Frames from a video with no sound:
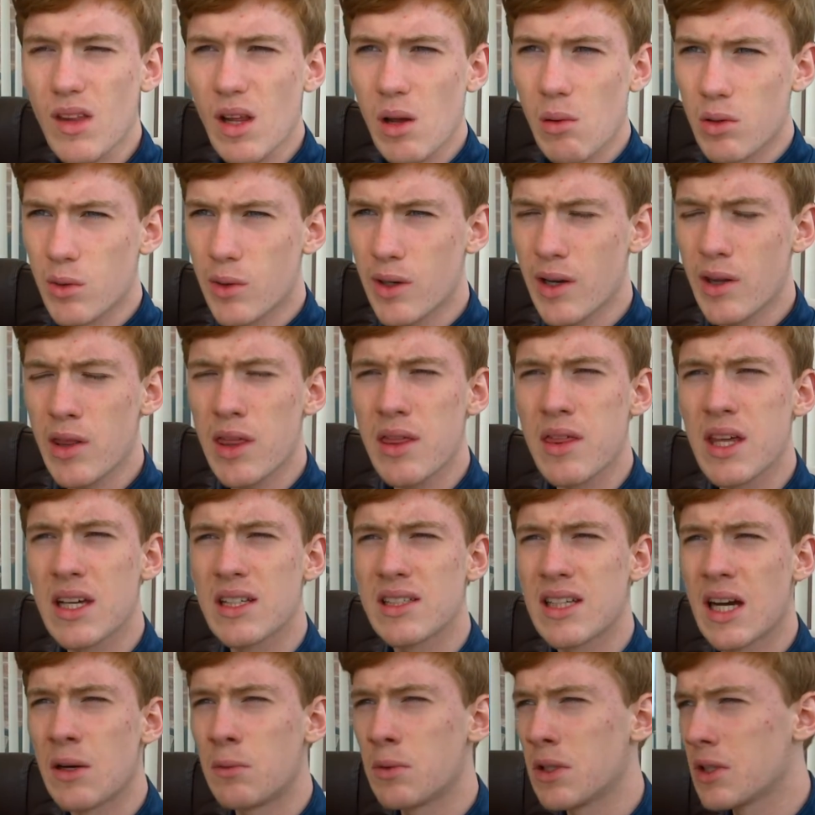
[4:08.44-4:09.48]
Well, one of the things
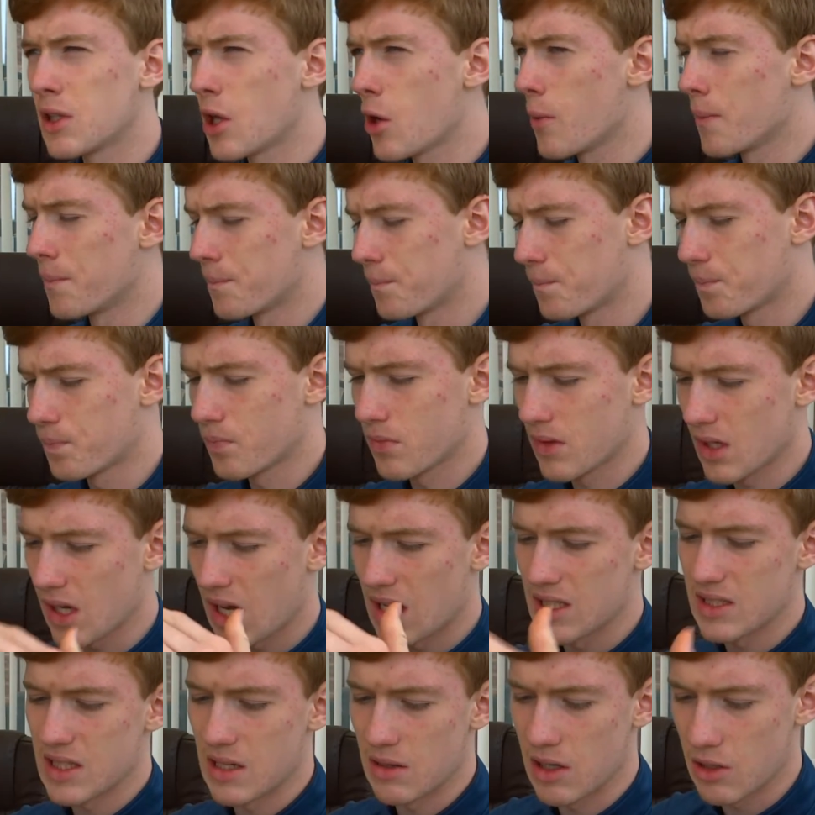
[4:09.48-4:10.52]
I want to do
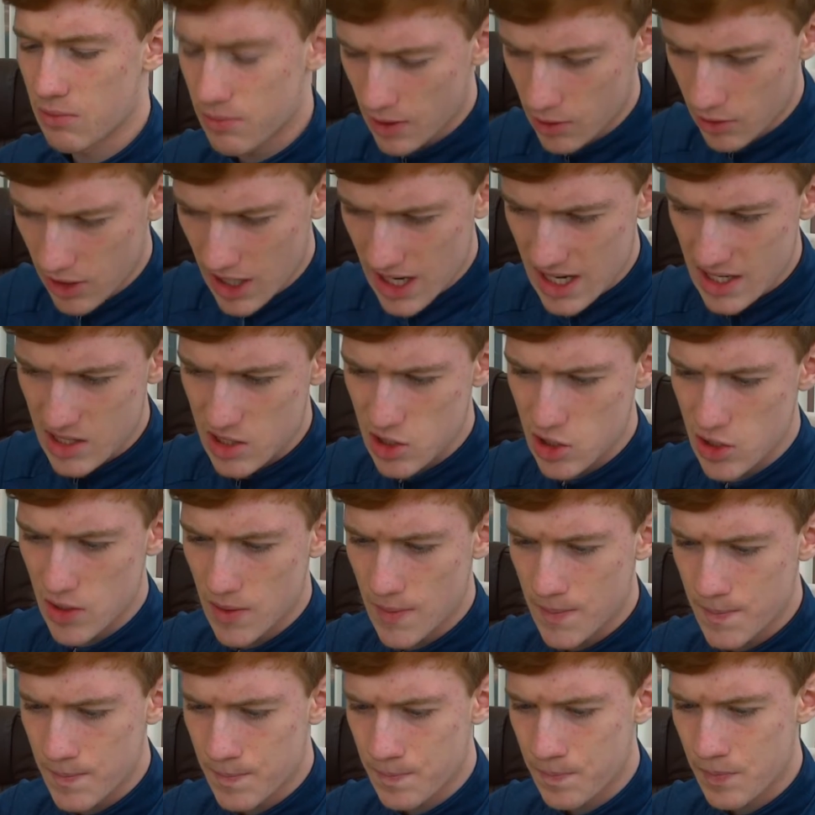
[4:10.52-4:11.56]
as I progress,
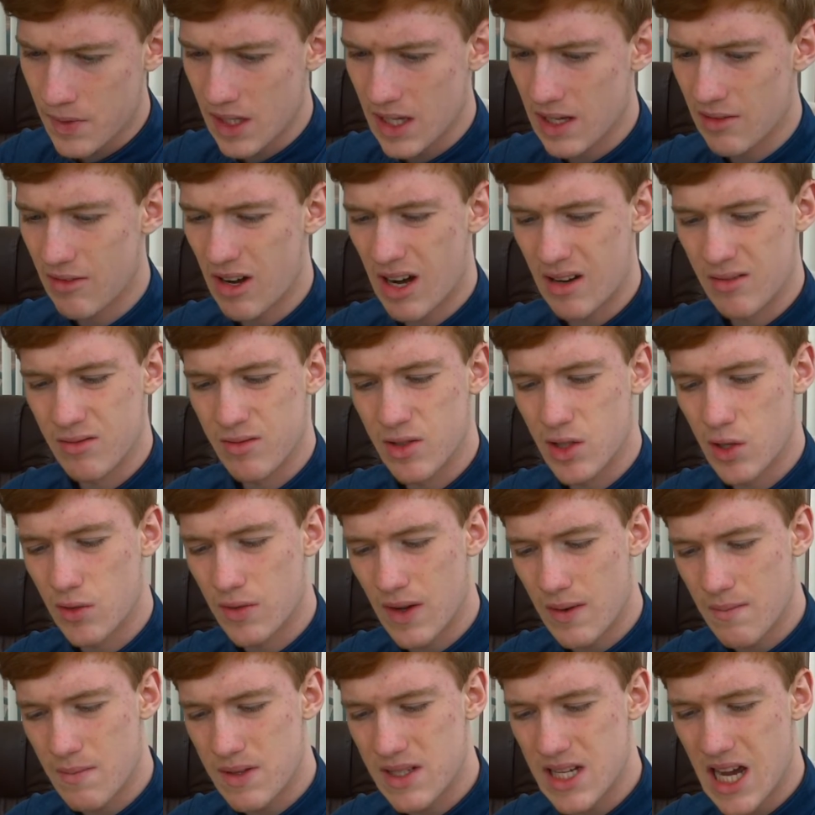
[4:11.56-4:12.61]
around
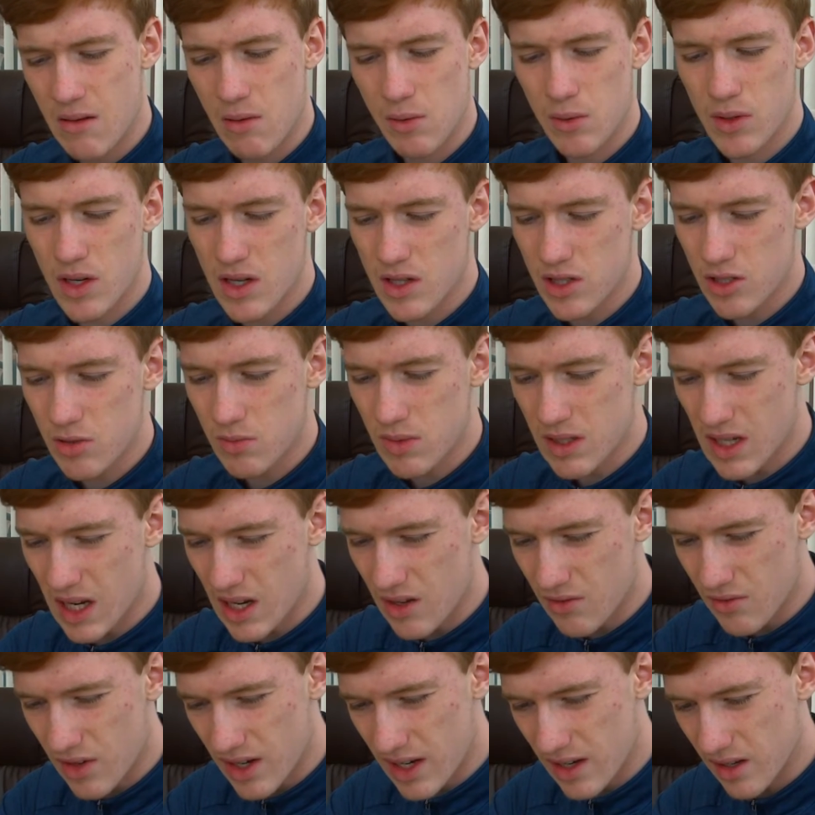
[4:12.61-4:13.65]
November time I want to do my
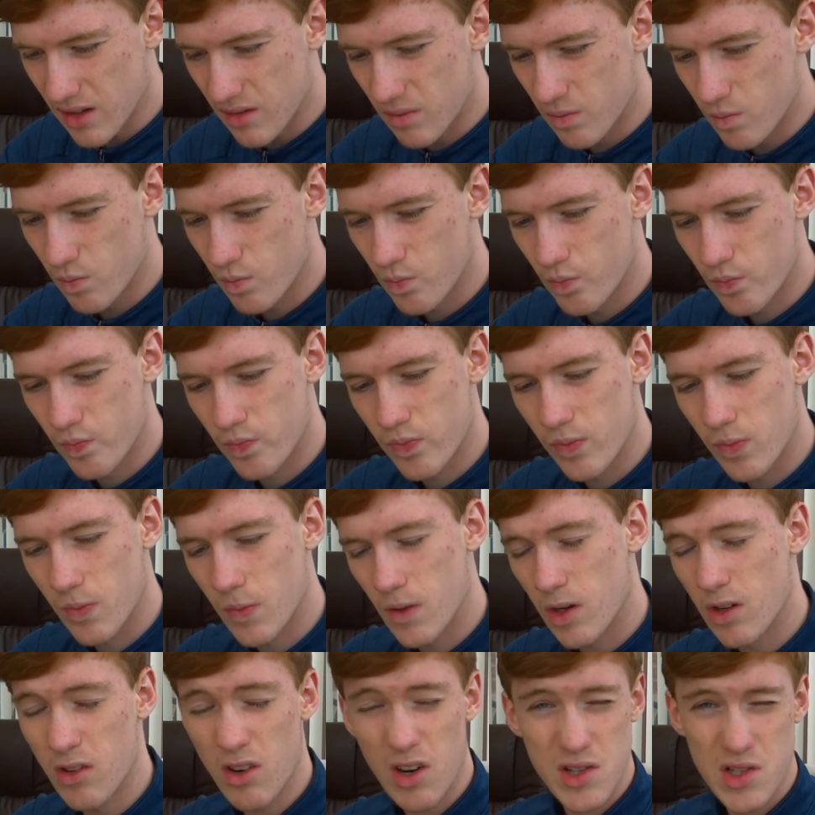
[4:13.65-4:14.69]
night rating,
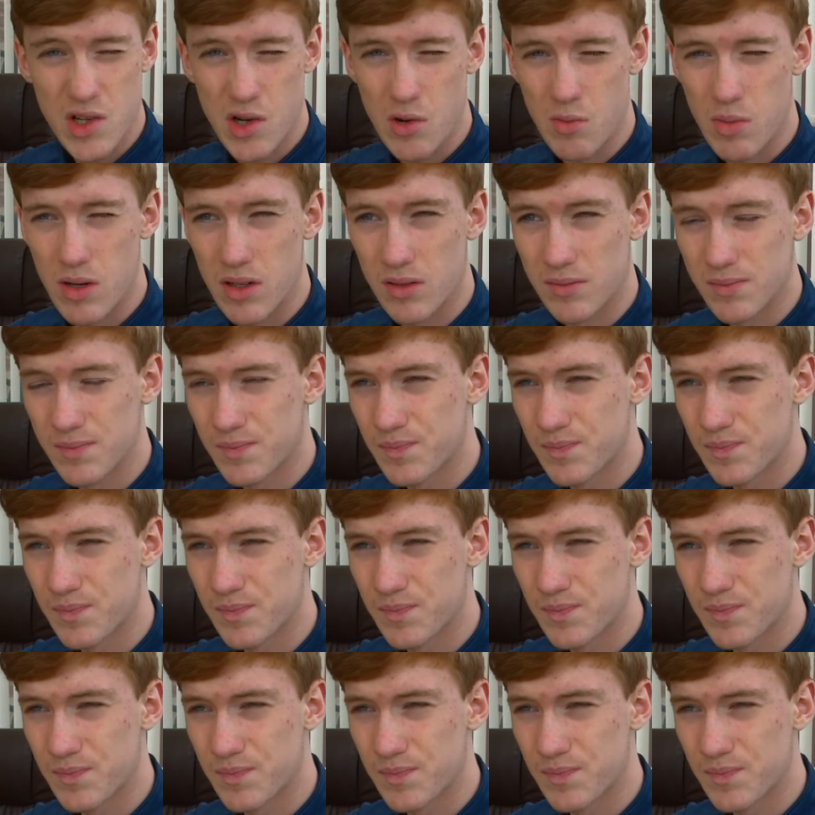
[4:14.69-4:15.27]
or October.